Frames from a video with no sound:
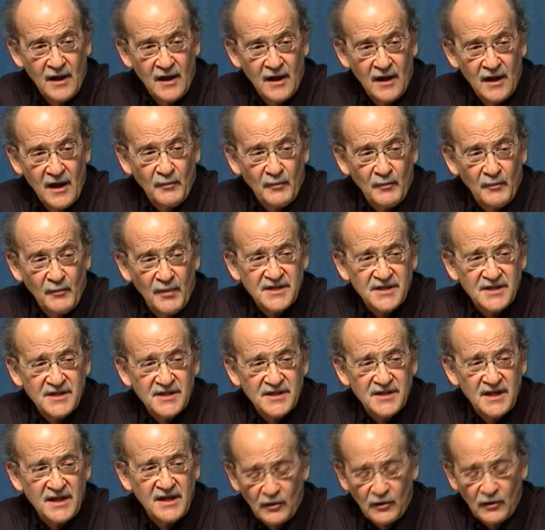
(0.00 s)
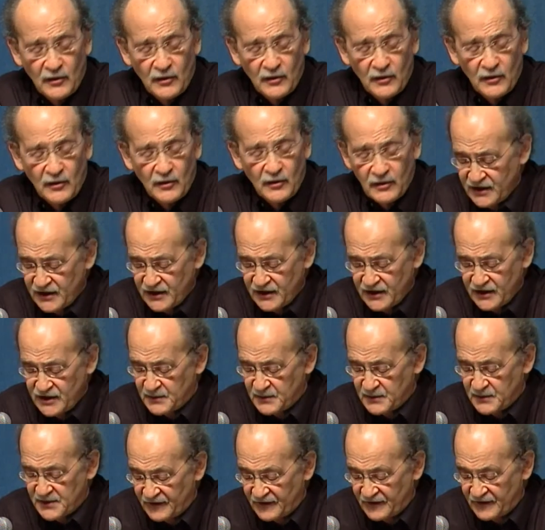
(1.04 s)
but is a historically
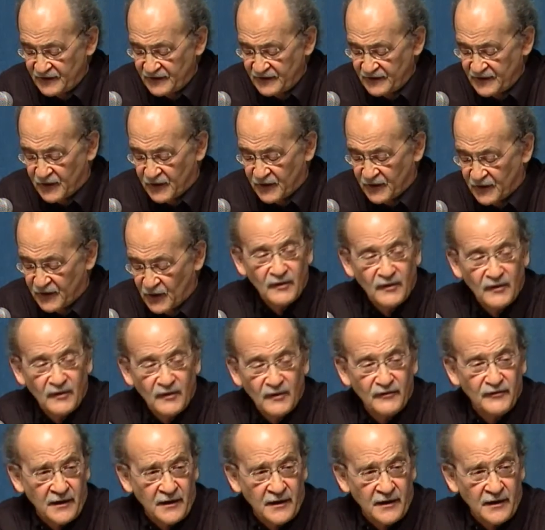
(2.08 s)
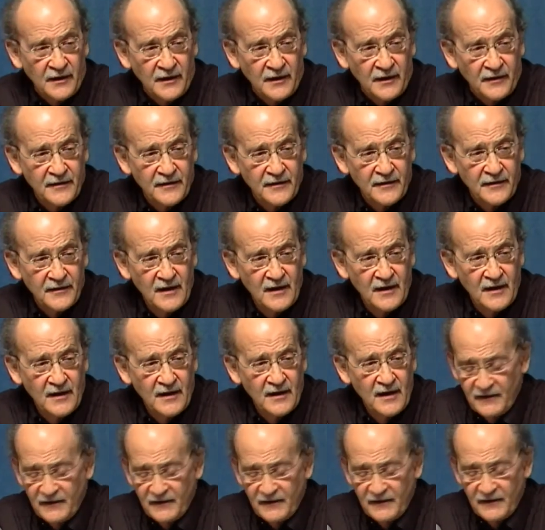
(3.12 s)
specific form of wealth
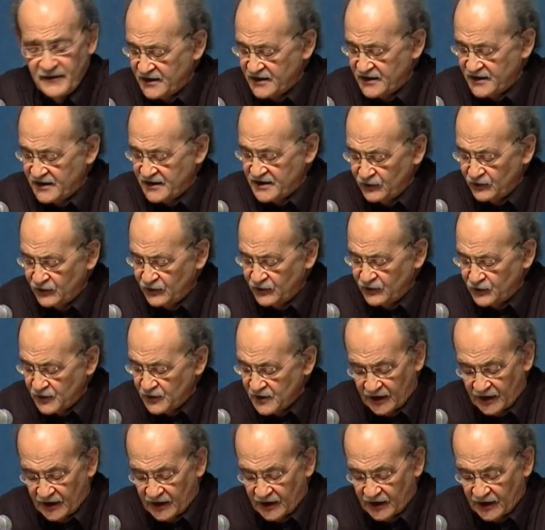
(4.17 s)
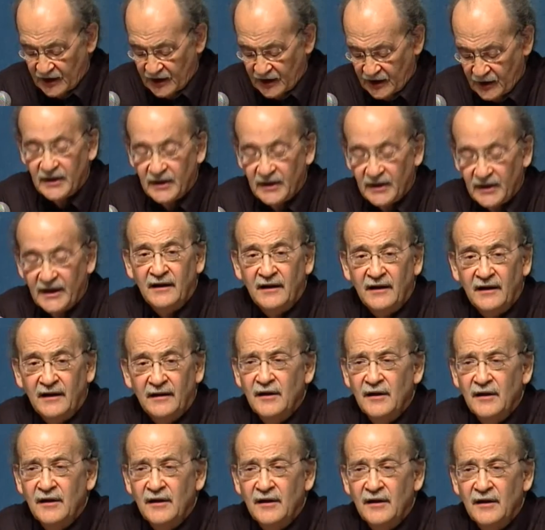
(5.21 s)
that is intrinsically related
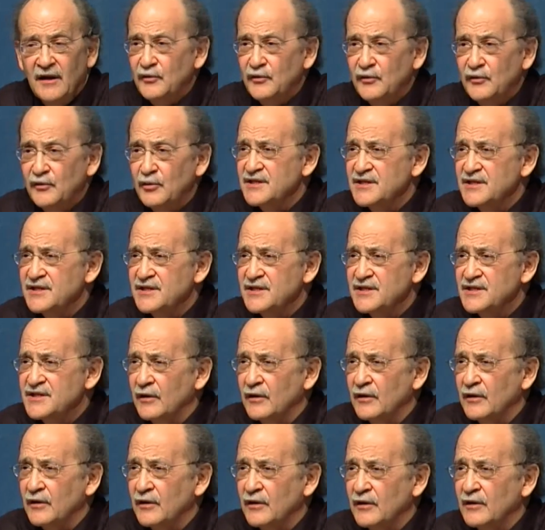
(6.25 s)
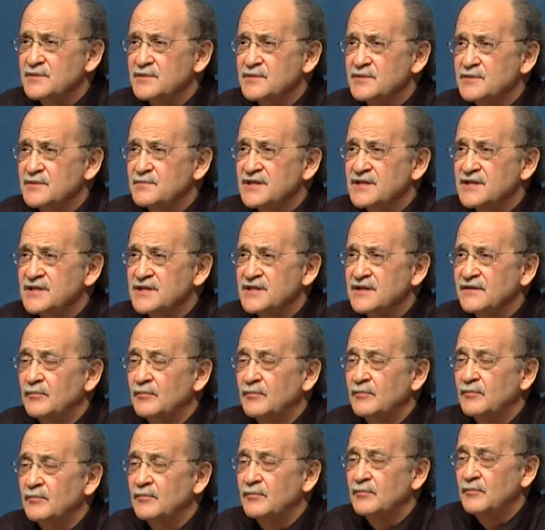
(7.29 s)
to a historically specific
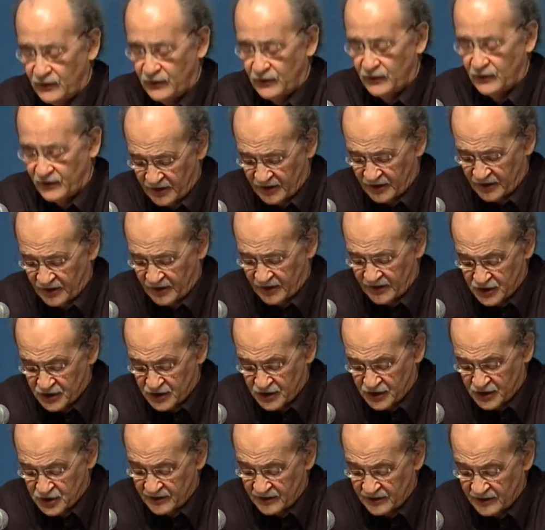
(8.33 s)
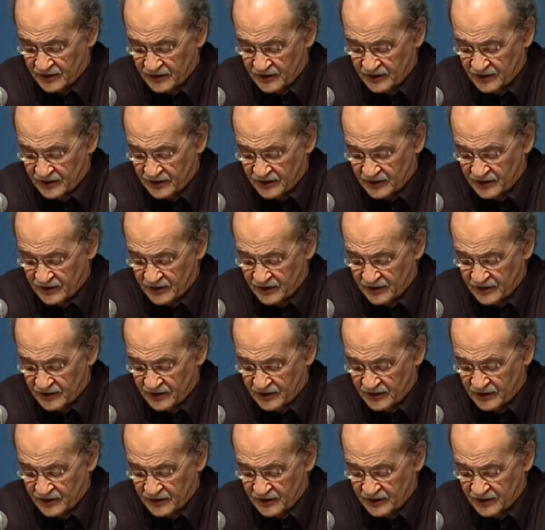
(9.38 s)
mode of production.